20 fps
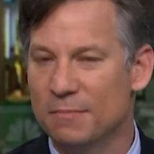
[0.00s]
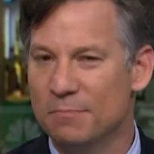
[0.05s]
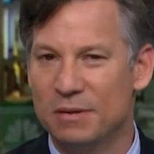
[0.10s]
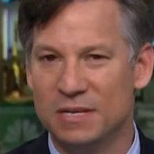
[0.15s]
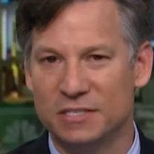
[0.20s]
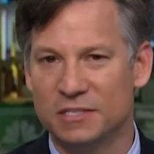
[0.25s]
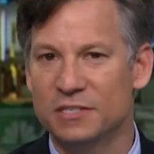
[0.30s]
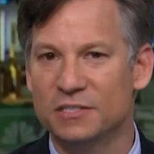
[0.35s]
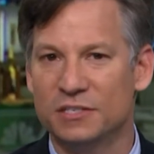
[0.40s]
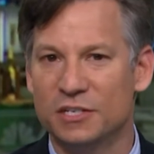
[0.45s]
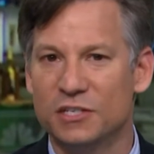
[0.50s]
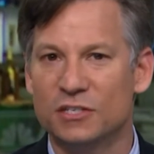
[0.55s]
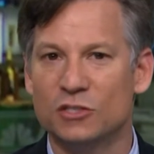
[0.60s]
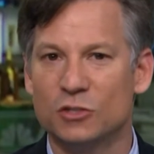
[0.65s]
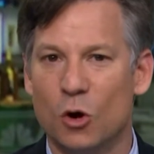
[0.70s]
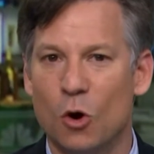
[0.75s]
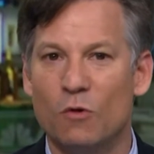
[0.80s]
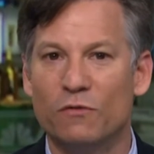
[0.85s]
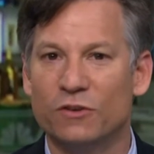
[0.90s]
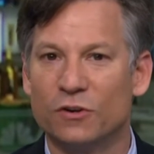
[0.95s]

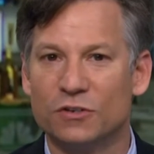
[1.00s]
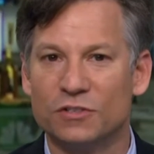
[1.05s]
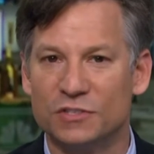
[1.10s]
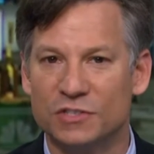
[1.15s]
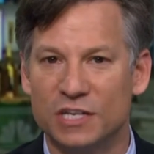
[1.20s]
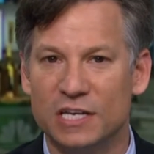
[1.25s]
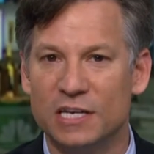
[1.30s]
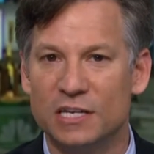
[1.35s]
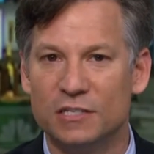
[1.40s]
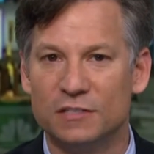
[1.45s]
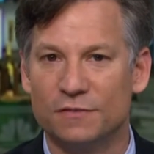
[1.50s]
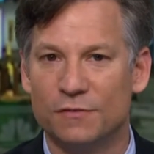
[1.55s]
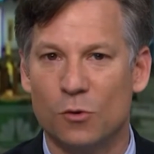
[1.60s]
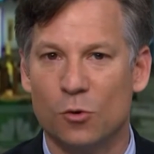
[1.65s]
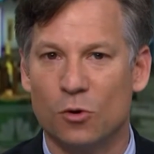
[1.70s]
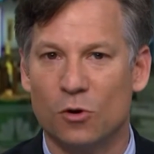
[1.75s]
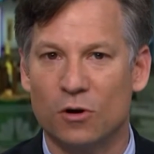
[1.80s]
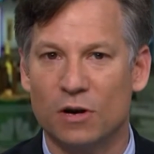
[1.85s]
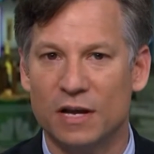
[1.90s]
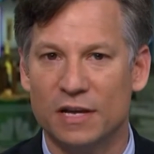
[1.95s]
businesses overseas
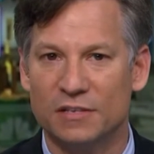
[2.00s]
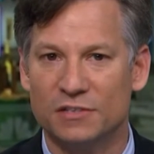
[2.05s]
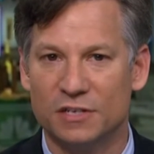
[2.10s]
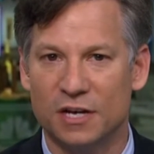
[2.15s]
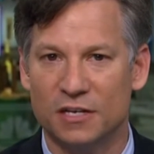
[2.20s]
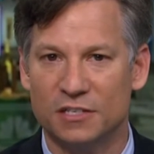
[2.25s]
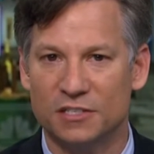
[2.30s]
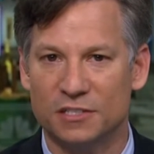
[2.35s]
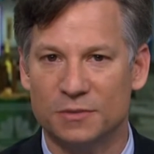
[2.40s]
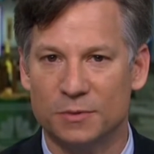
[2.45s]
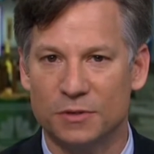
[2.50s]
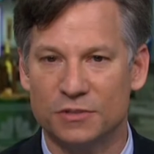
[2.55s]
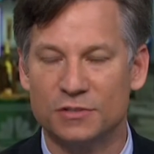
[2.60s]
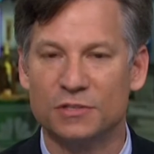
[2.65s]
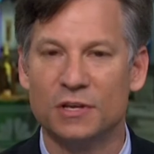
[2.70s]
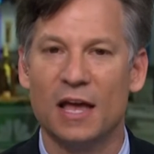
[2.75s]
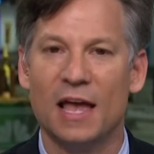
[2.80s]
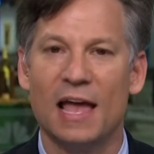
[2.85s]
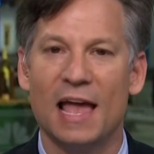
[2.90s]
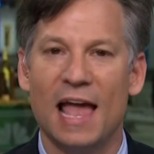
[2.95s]
for its
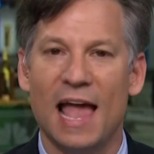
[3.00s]
customers.